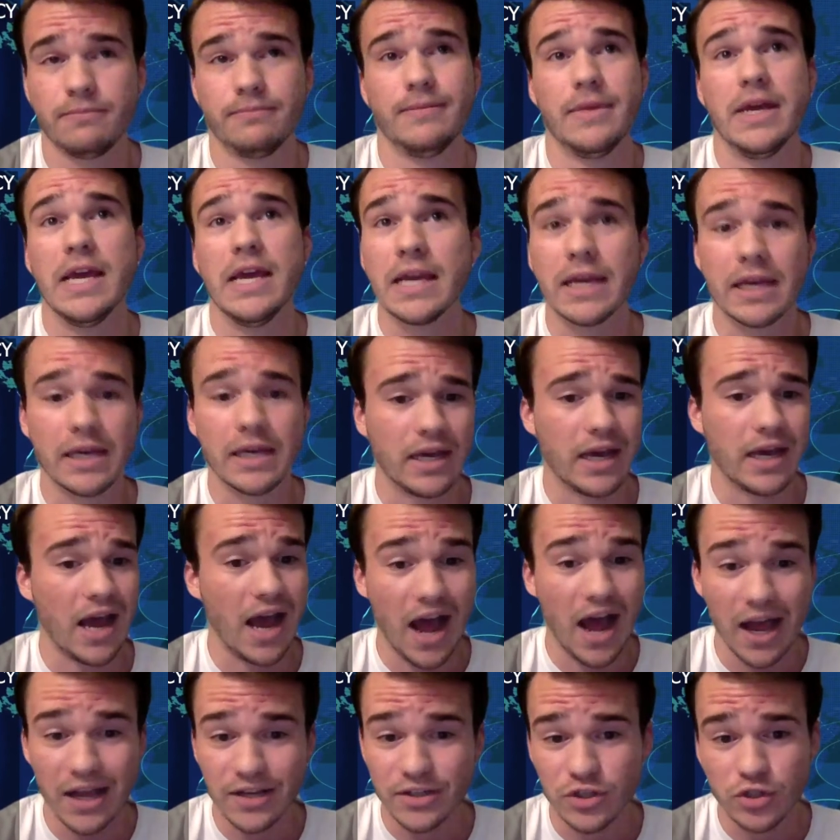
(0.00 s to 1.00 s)
make a
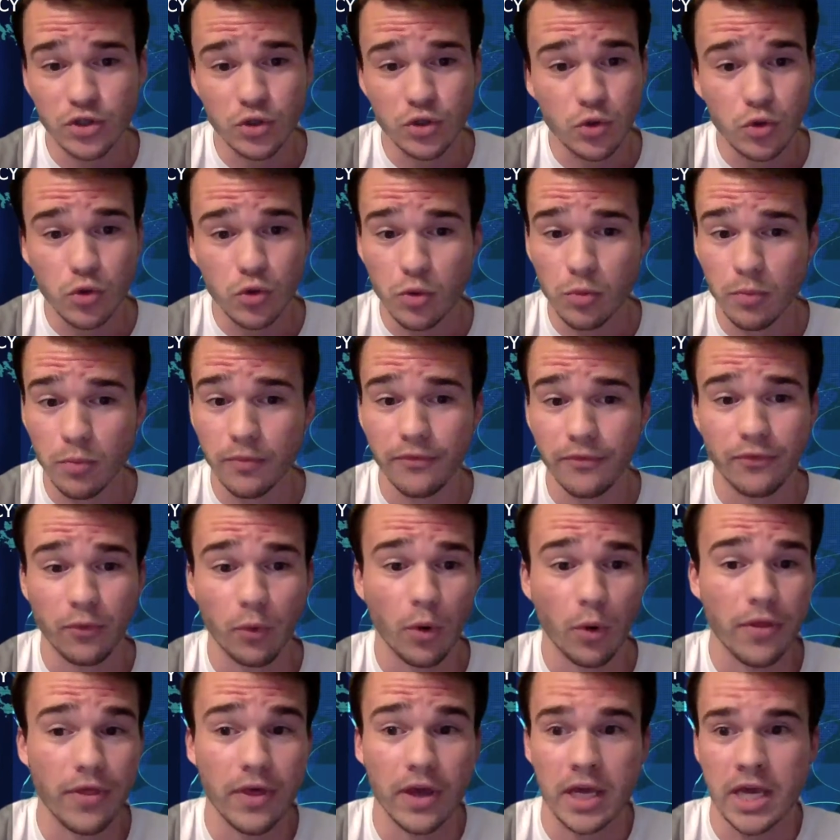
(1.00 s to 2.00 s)
costume
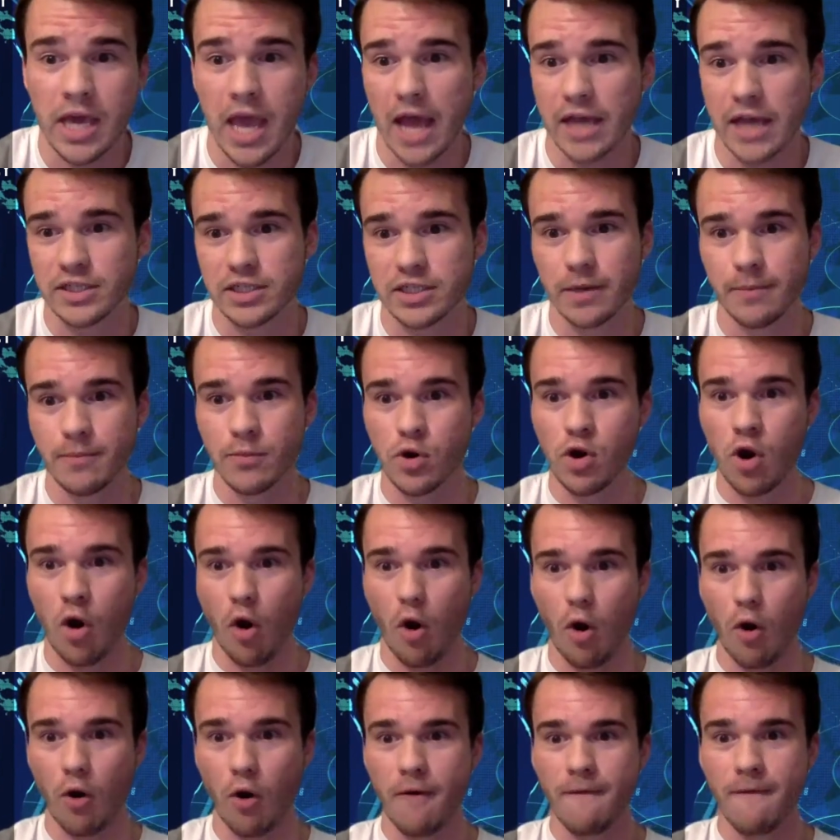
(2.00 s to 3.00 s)
for the Kesem
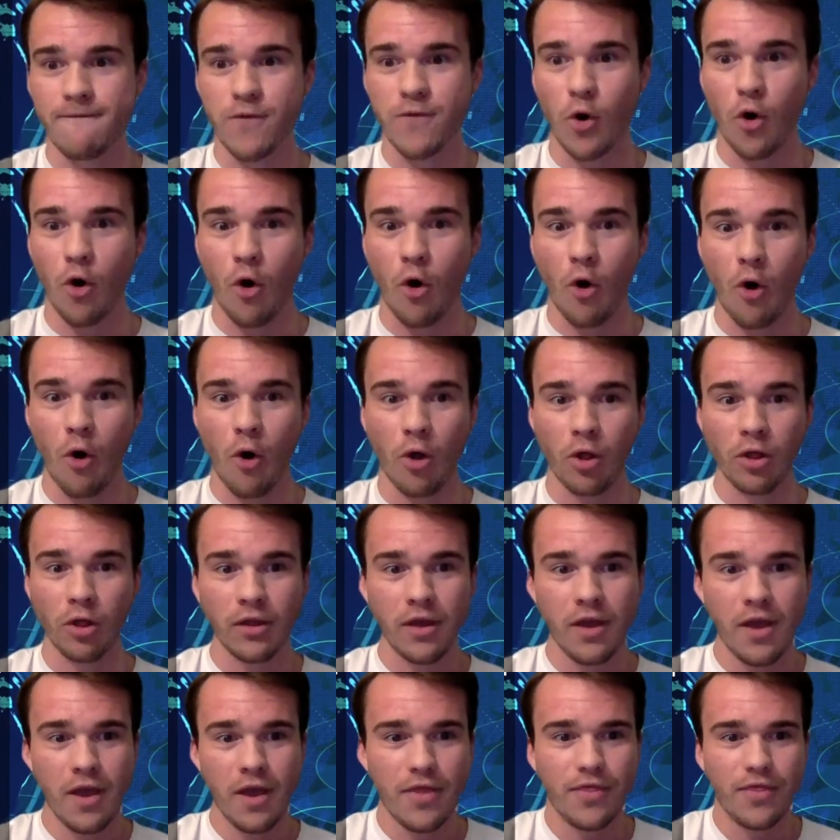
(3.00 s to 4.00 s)

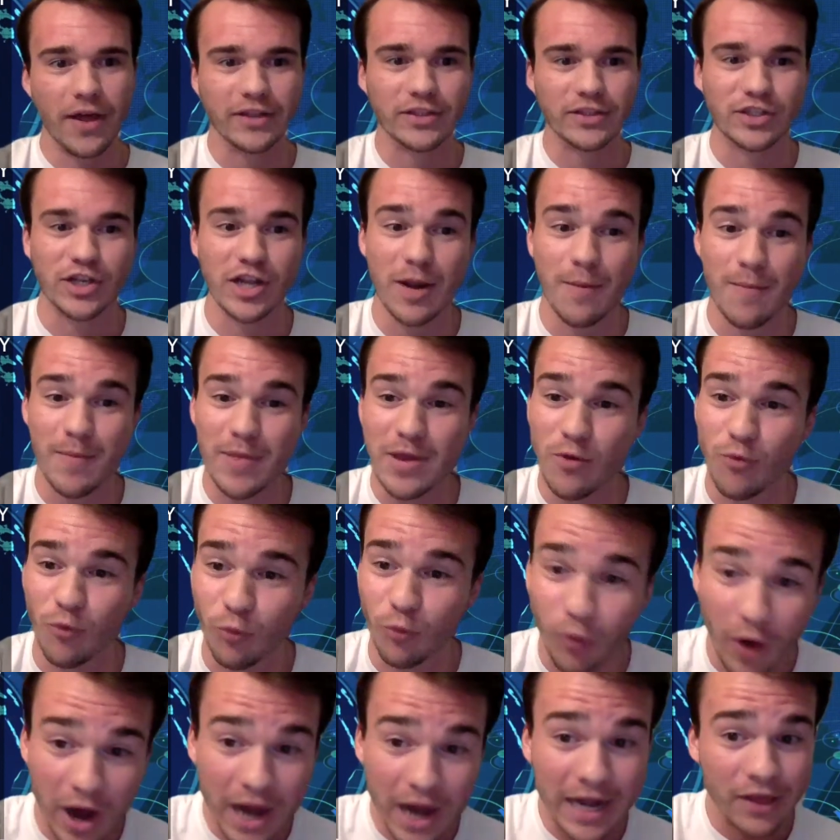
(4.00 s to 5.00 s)
Carnival that's going to be
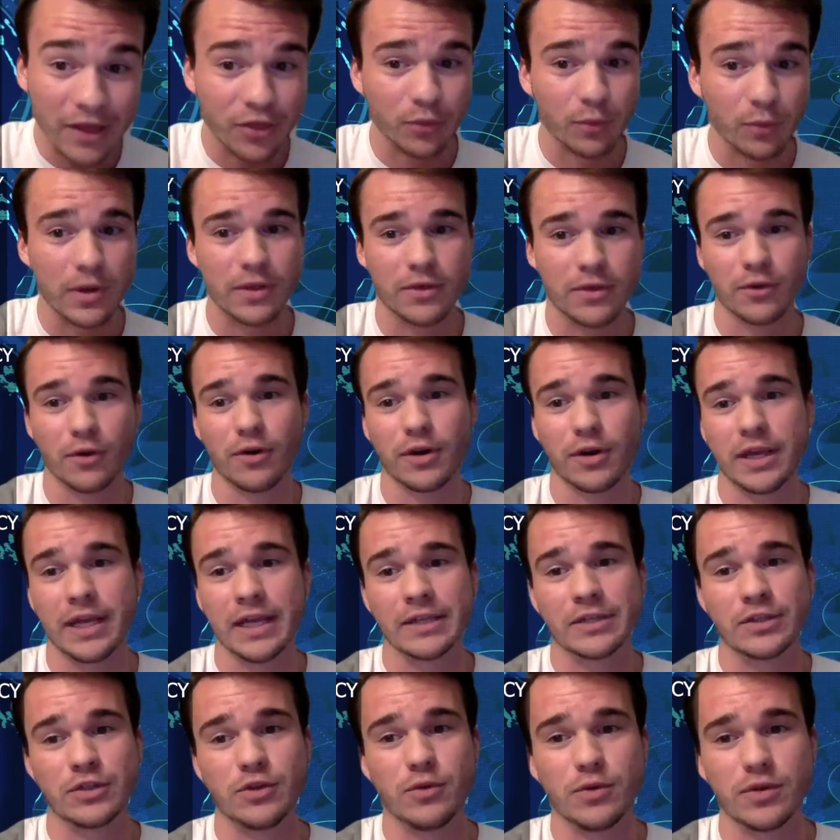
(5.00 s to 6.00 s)
right at 3:30
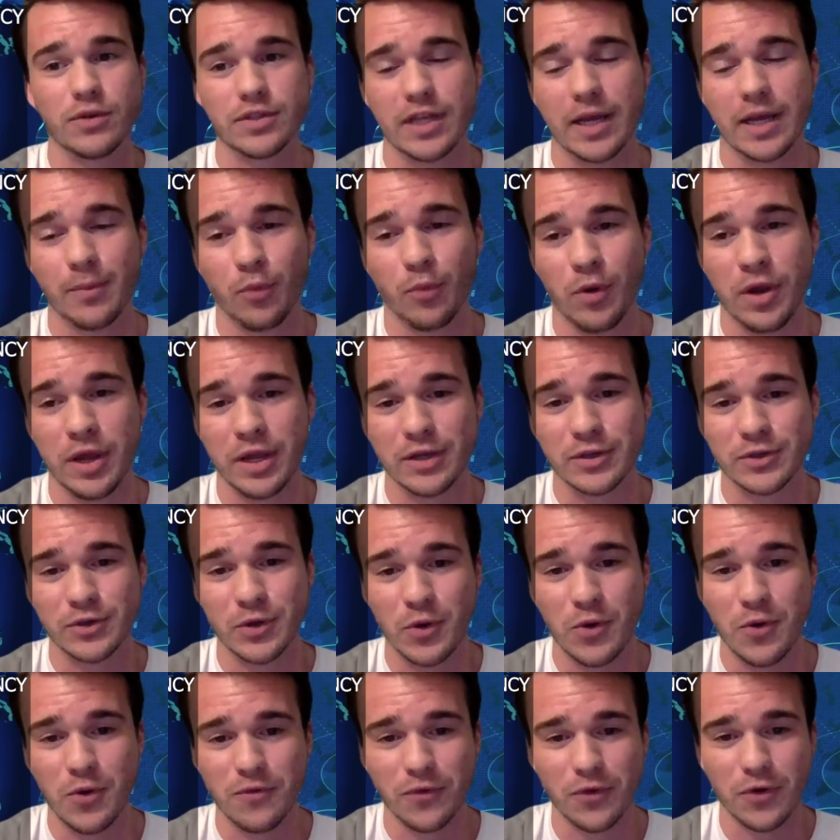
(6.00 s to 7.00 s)
as soon as that break is
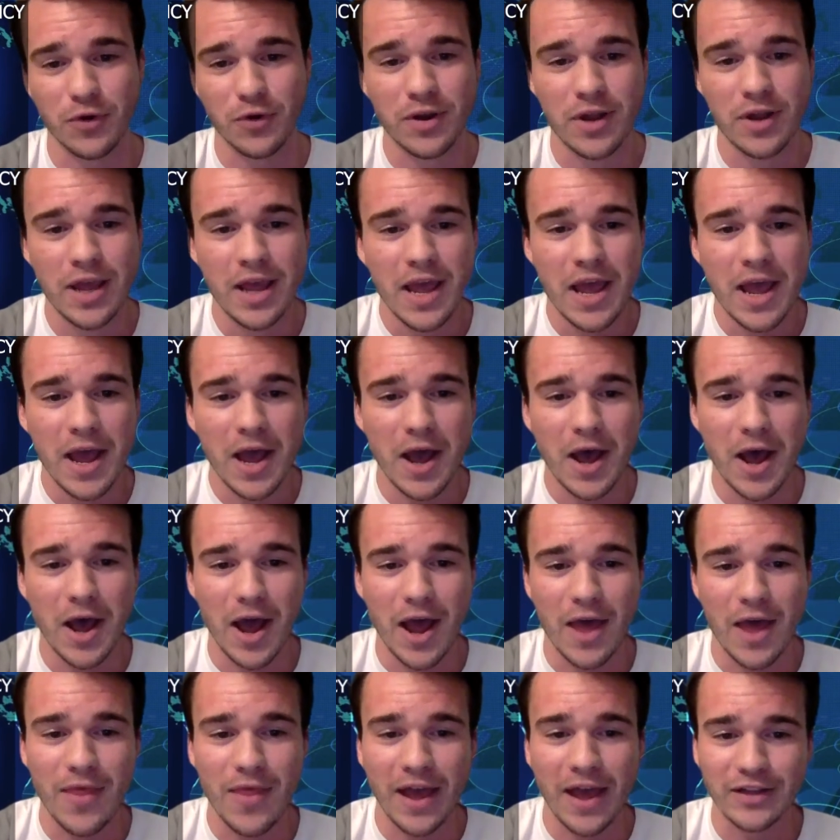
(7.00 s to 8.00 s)
over.
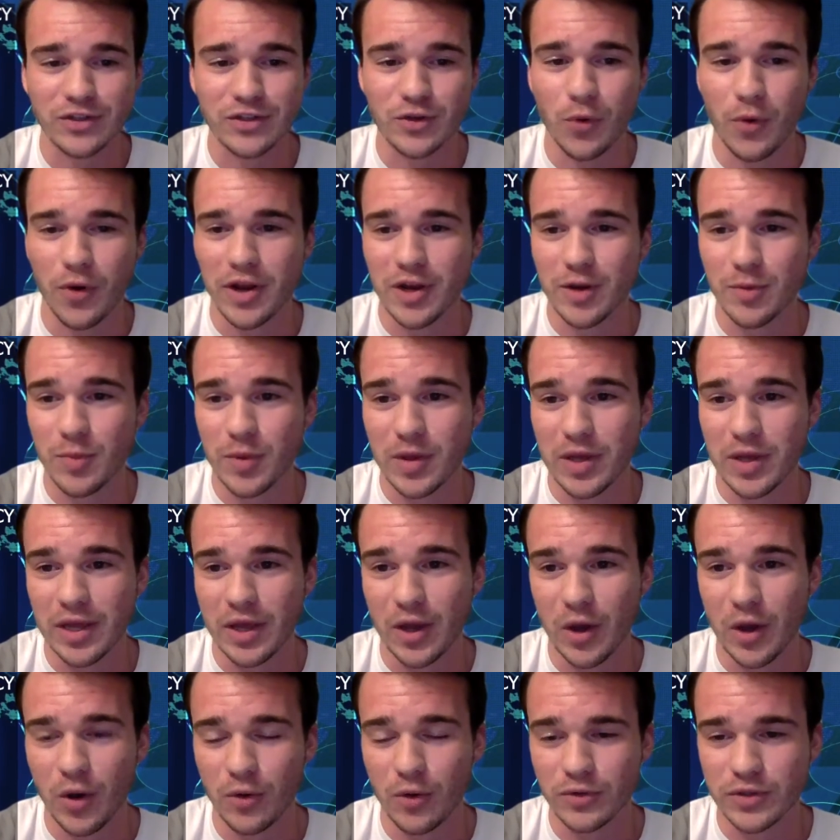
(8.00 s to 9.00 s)
And that's going to
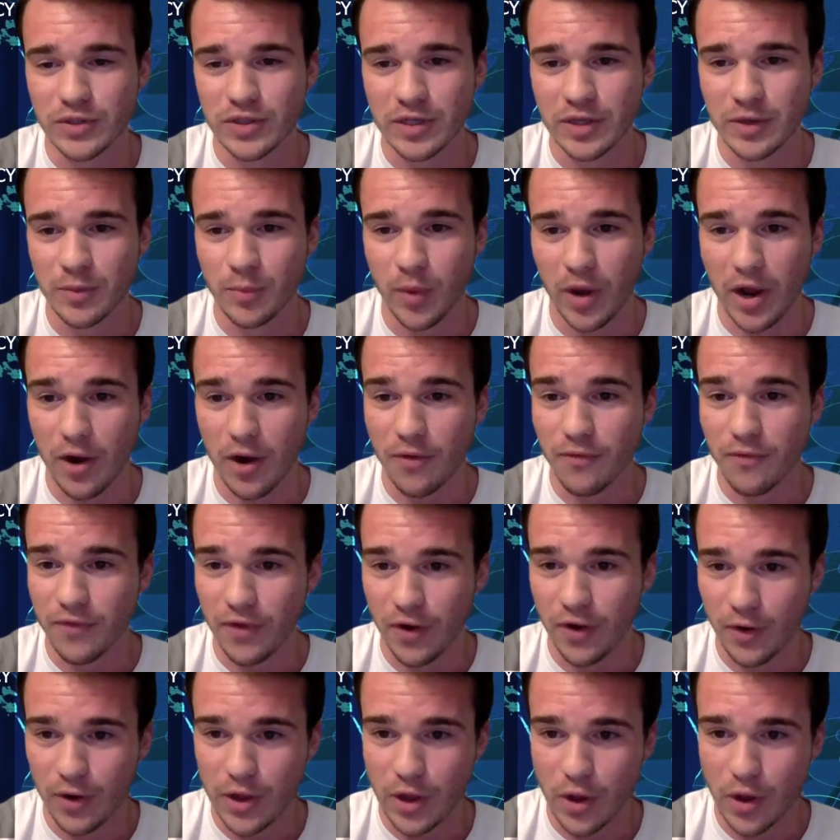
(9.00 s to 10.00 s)
be hosted by our
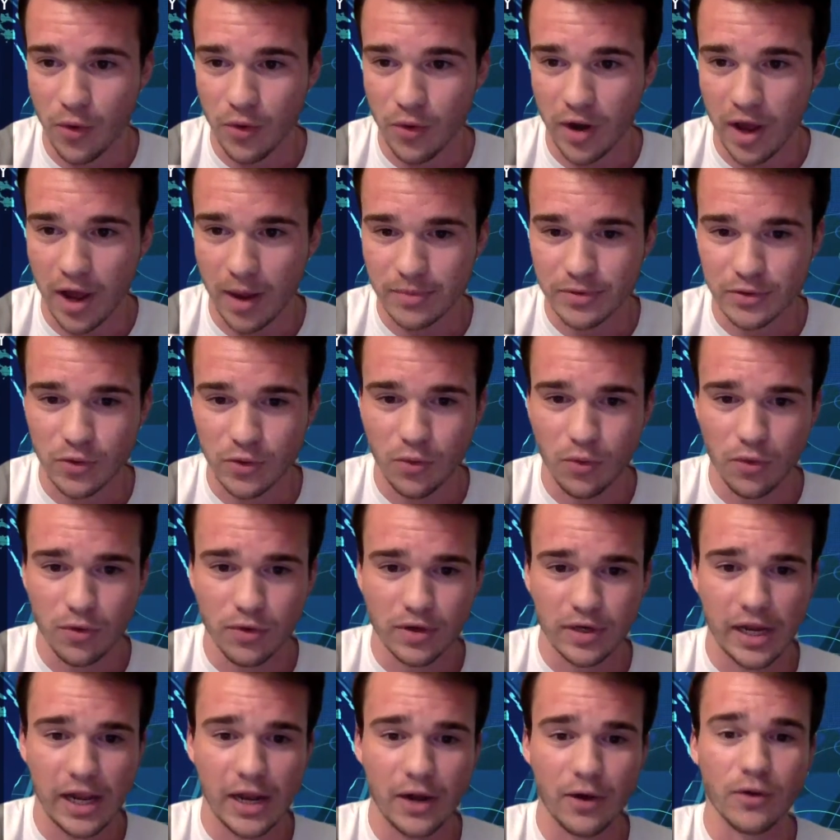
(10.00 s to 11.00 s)
very own ops
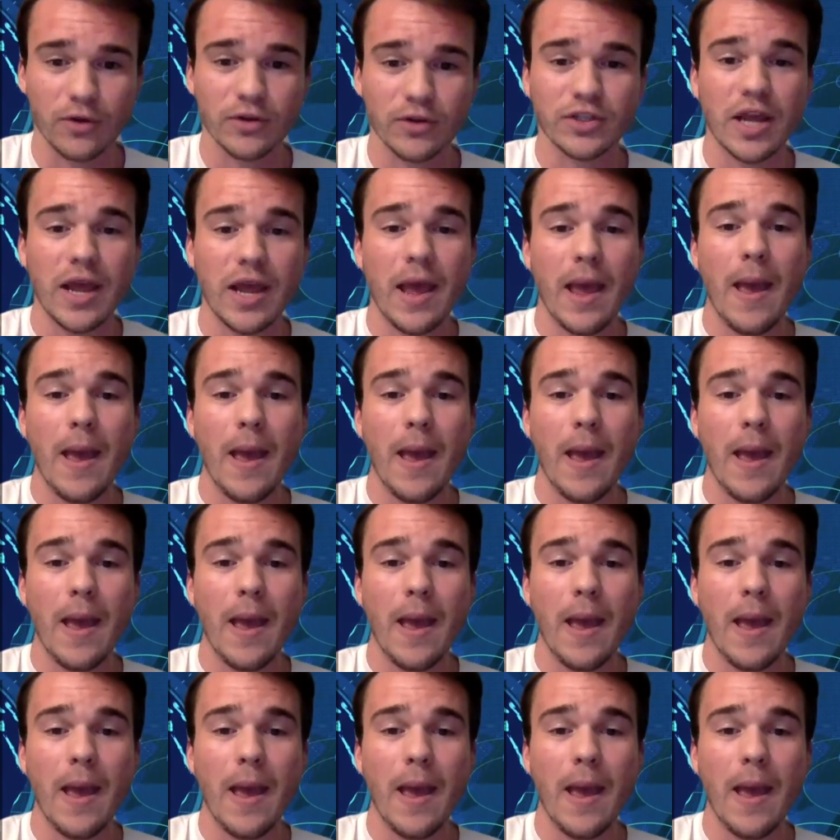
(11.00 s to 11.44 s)
coordinators,